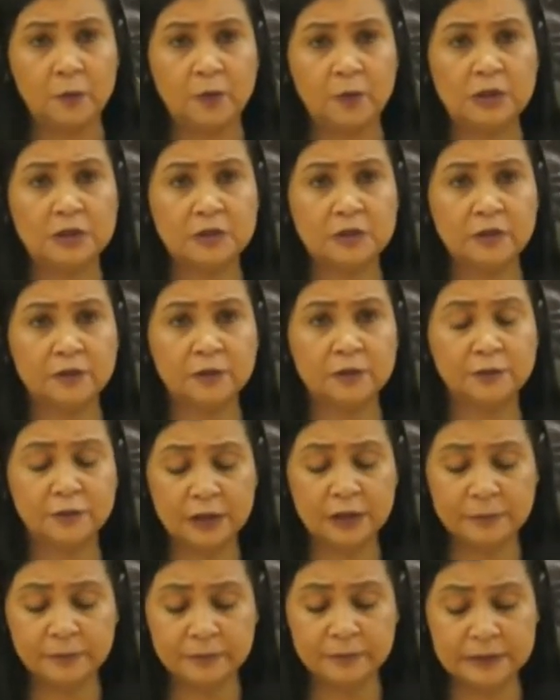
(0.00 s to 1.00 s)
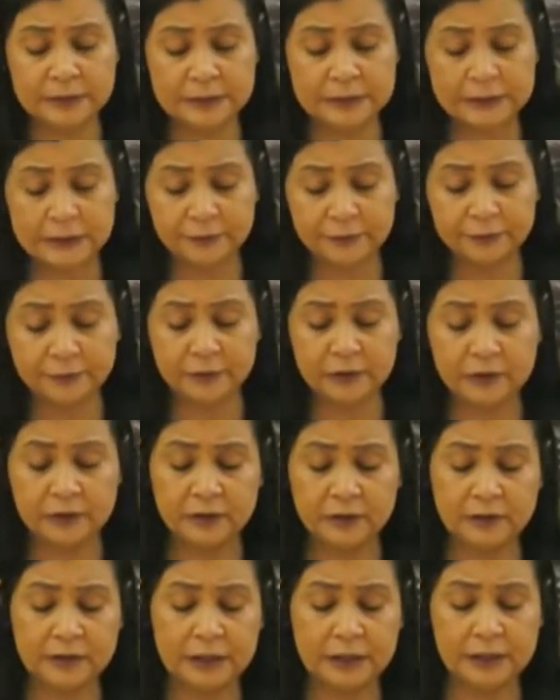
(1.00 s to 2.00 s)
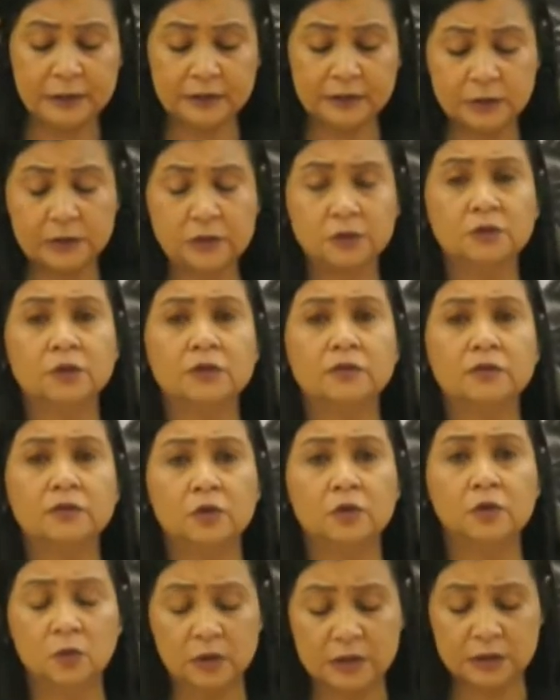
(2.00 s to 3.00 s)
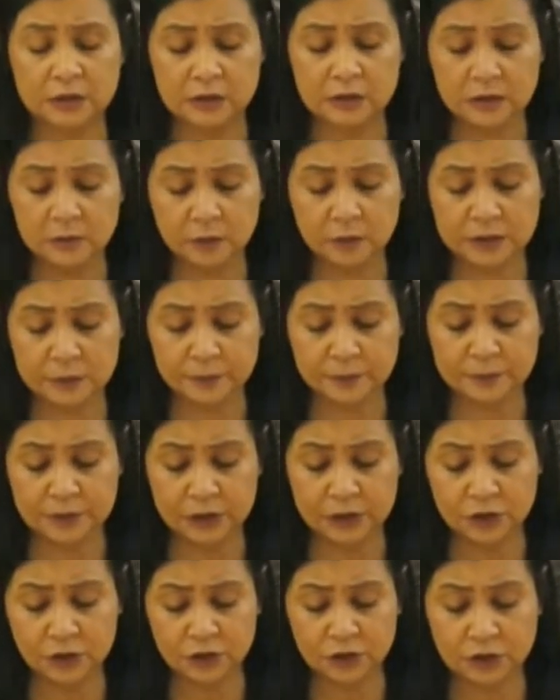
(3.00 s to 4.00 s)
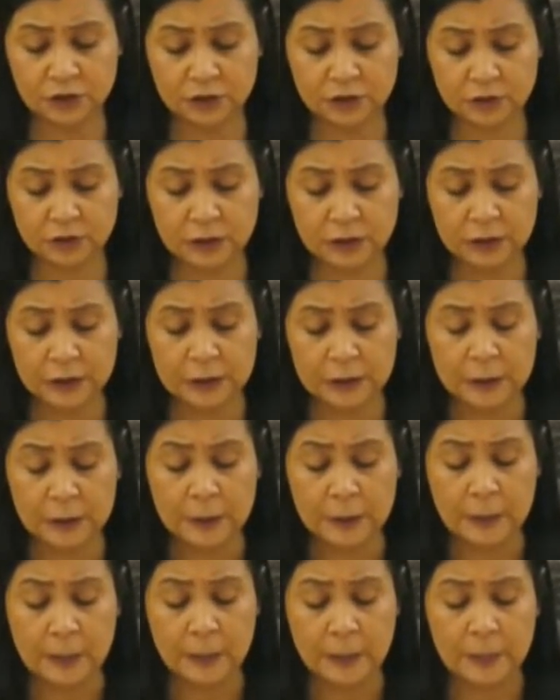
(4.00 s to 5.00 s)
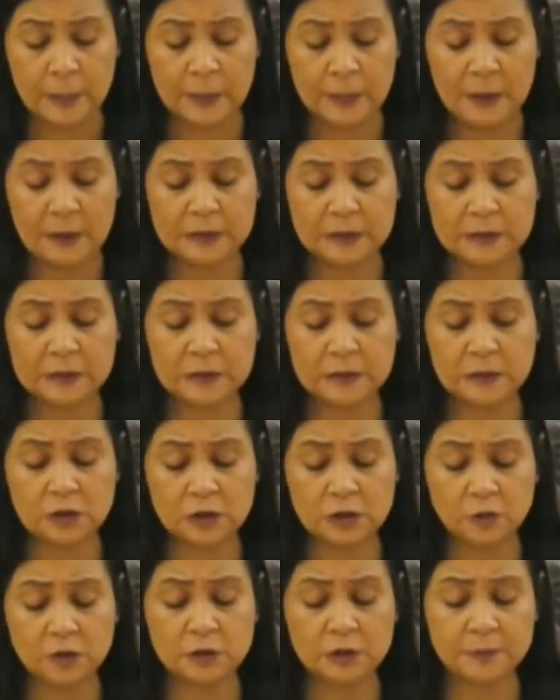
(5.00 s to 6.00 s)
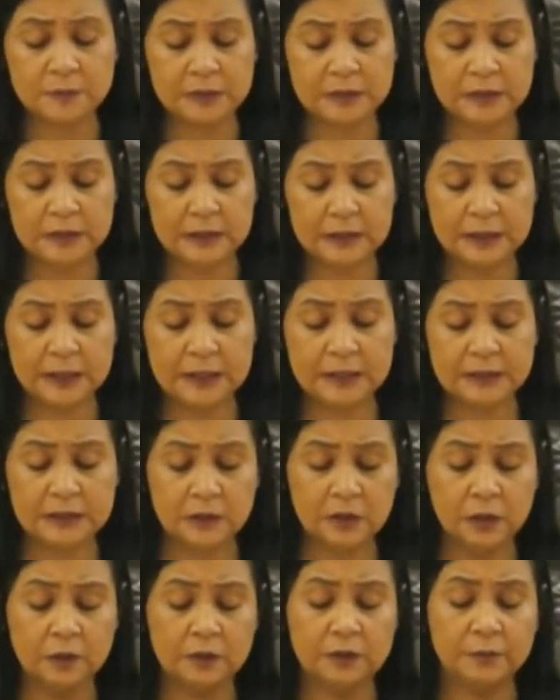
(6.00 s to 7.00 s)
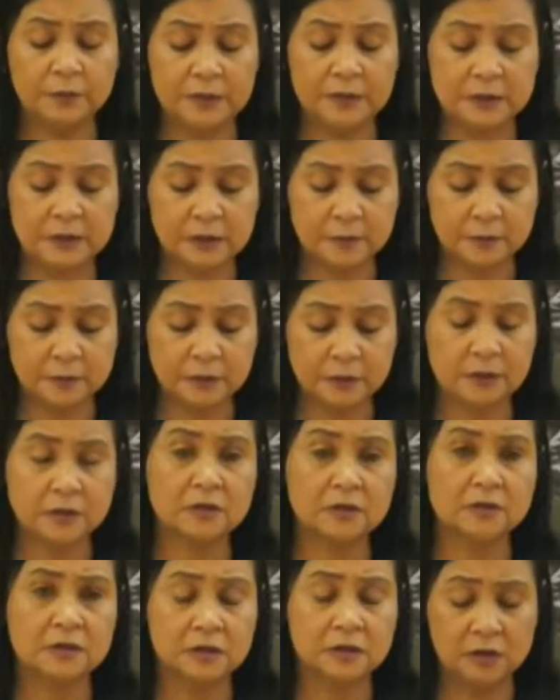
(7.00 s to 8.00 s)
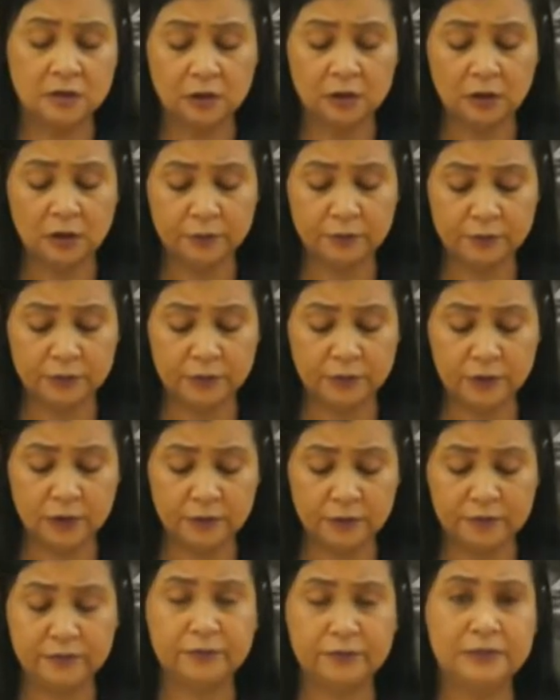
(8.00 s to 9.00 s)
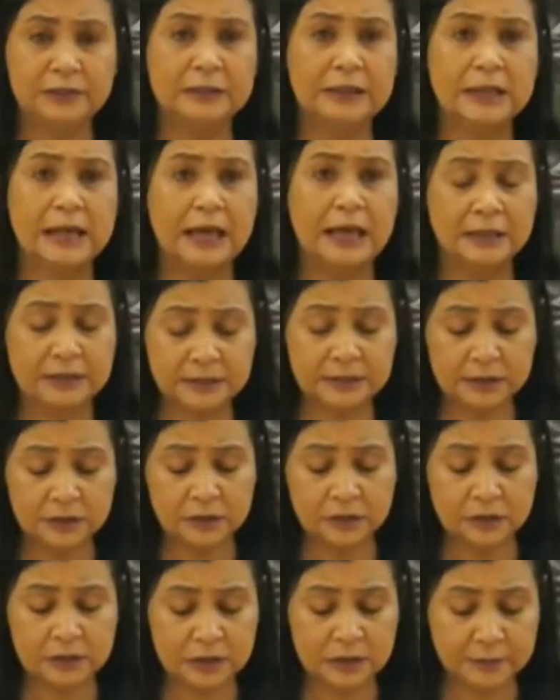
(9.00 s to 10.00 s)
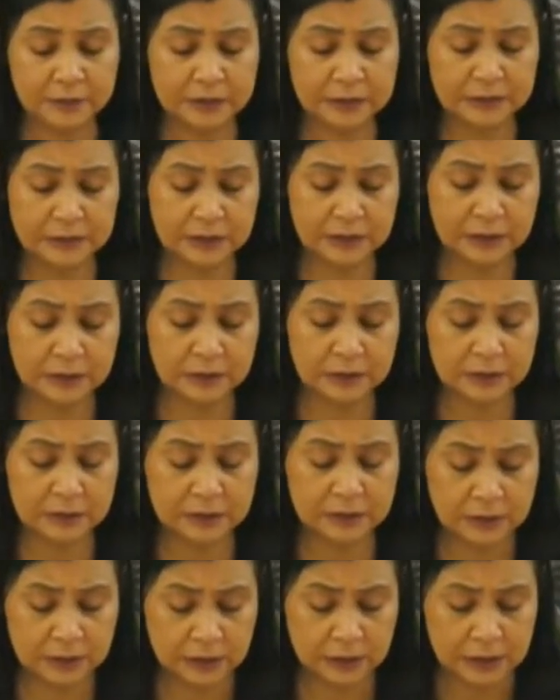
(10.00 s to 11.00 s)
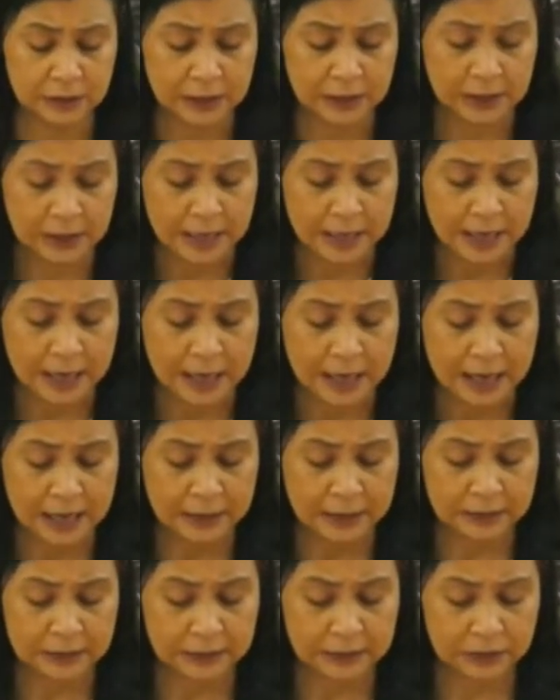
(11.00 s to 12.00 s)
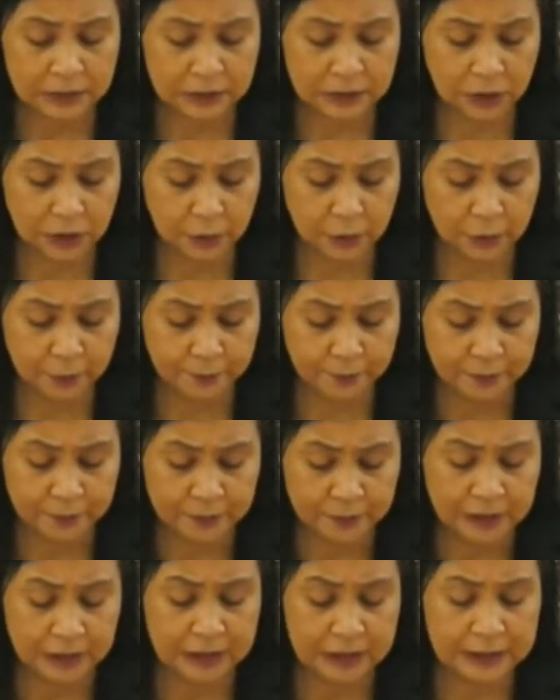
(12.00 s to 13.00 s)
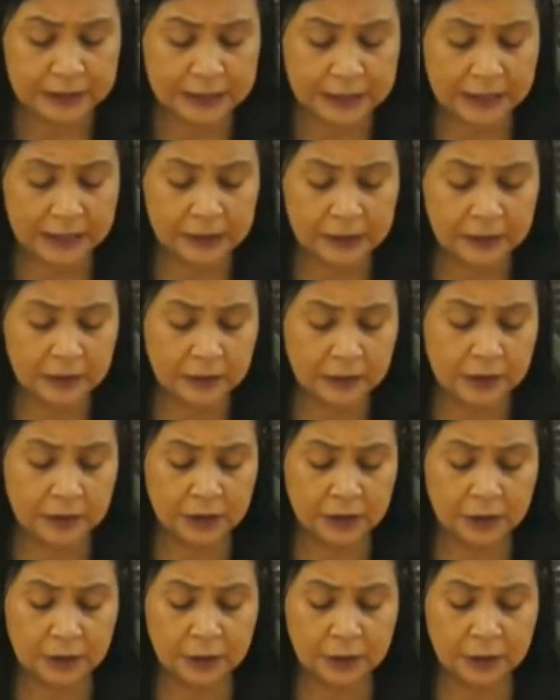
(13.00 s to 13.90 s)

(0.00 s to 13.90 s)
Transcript: was of the firm belief that the rule of law was breached. The decision was predicated on the principles of legality to some extent. And so, again,